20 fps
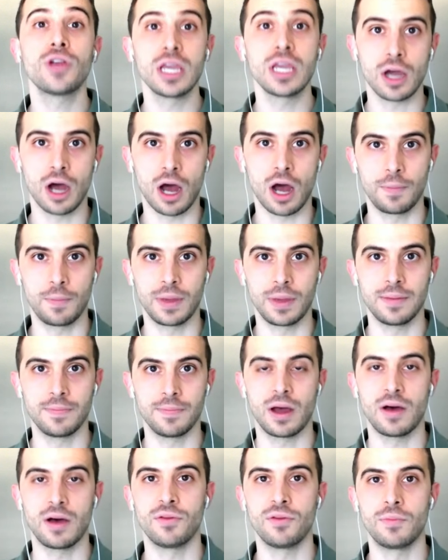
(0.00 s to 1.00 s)
copy
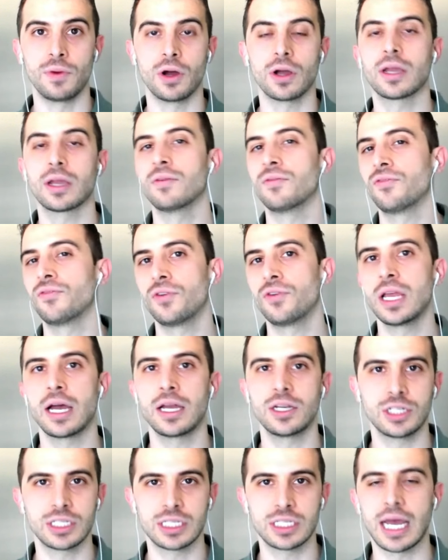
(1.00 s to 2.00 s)
of the book. And free,
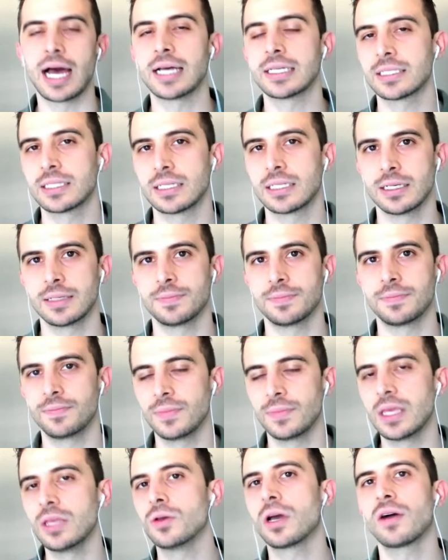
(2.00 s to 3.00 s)
I just asked that
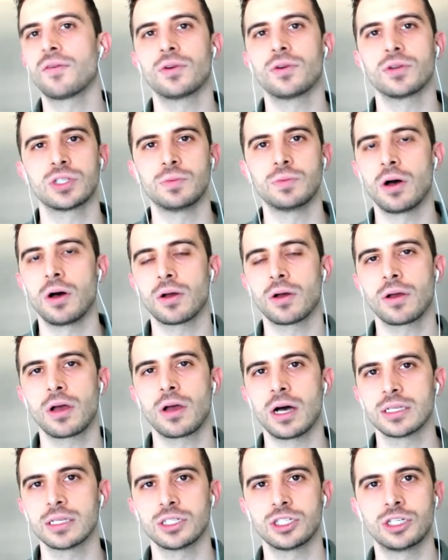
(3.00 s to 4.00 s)
you cover a small
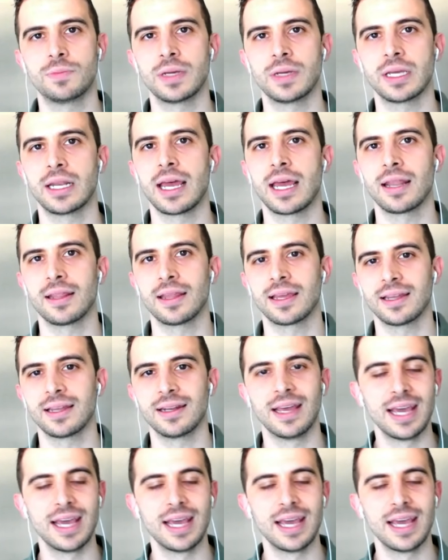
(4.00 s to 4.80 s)
cost of shipping and handling,